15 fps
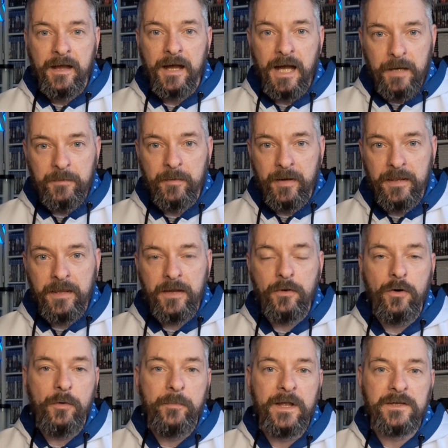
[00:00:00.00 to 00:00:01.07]
I'm the man they
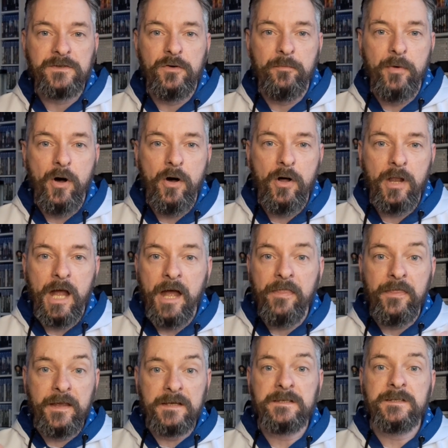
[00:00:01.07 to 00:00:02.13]
call Pixel Paul and
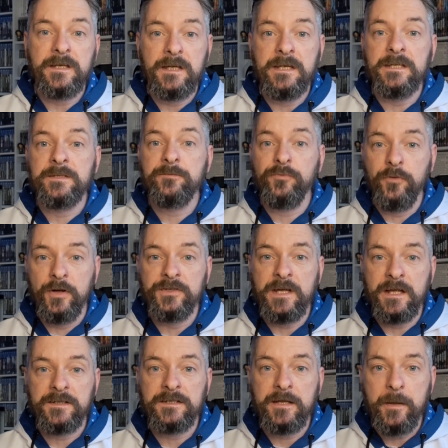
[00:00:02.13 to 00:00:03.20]
this is
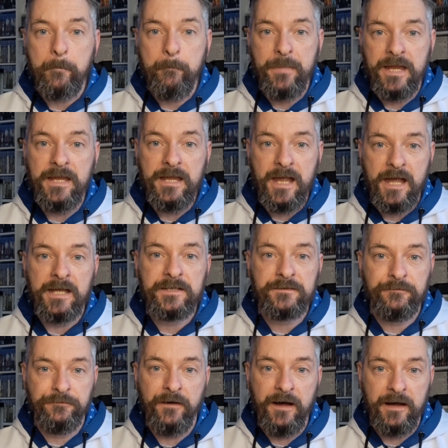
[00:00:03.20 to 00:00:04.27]
Project
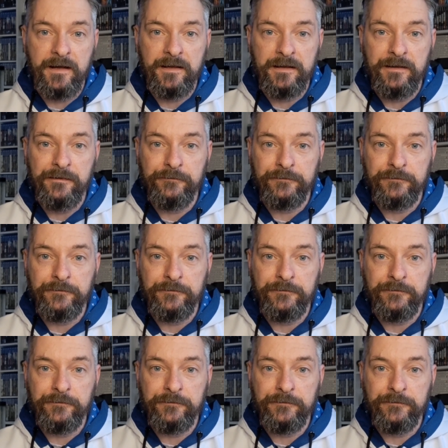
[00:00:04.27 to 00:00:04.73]
PS5.